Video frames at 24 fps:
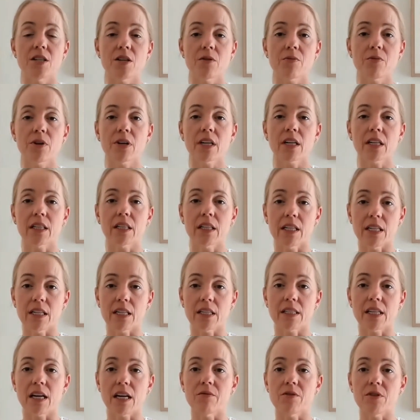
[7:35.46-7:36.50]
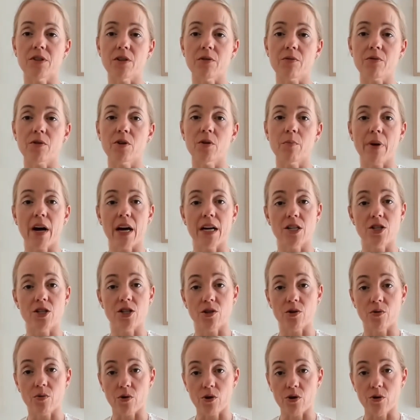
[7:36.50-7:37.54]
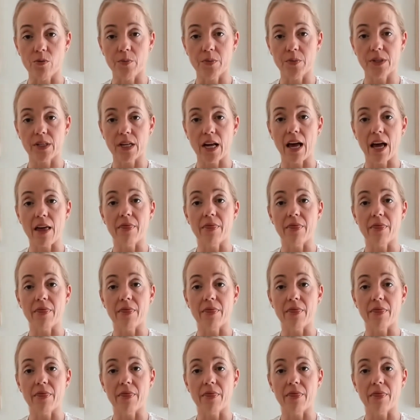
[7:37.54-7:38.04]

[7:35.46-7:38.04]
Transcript: Different clinics have different patient groups,